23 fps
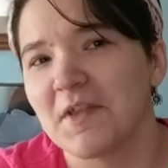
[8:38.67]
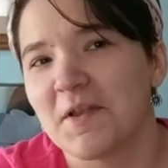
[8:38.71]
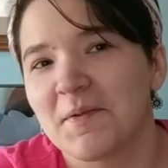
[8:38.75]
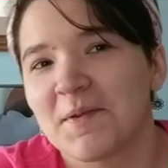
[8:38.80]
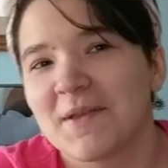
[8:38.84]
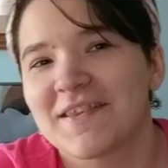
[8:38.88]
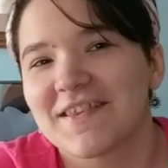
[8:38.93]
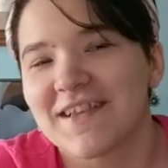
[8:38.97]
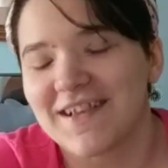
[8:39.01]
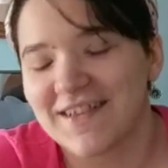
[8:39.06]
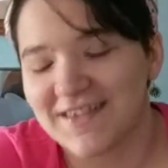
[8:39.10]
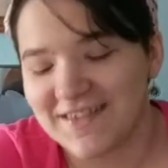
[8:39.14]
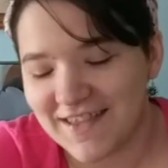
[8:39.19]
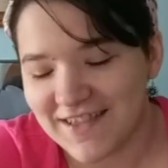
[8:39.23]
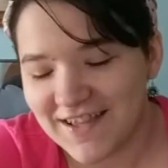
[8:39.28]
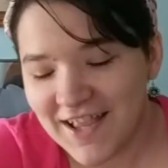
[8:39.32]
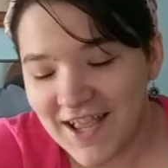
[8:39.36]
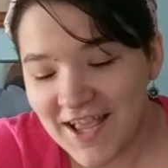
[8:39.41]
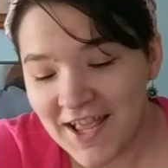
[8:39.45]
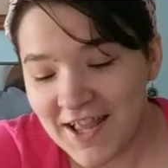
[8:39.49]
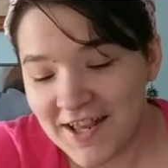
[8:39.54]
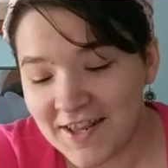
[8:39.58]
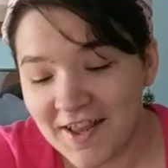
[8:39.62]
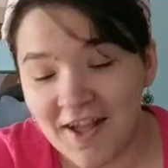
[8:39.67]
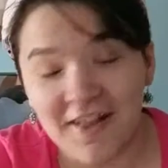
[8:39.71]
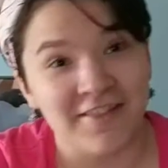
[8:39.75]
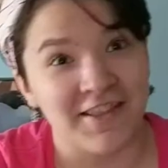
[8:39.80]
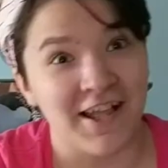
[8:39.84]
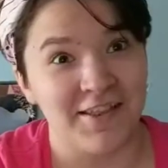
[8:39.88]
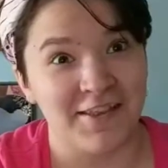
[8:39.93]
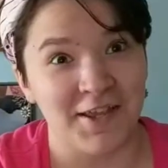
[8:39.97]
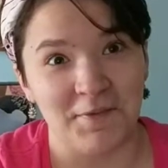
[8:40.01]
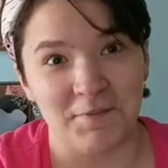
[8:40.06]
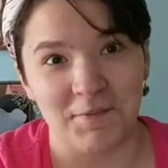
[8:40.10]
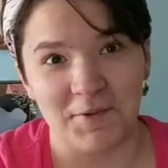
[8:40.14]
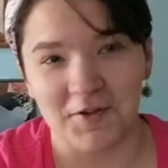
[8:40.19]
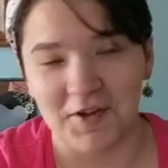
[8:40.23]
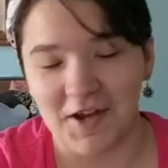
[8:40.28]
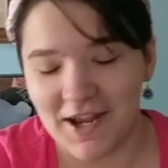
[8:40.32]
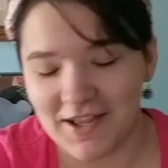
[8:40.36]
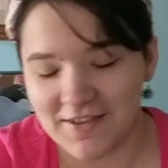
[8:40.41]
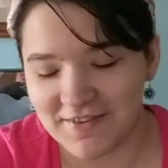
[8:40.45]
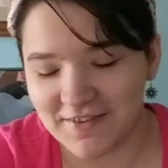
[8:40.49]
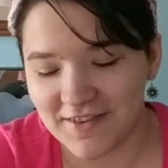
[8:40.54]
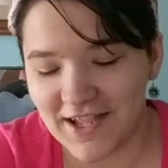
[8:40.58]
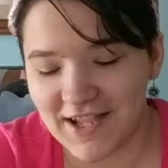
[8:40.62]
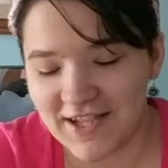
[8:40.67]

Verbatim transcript: If that makes any sense. Not that type of grass.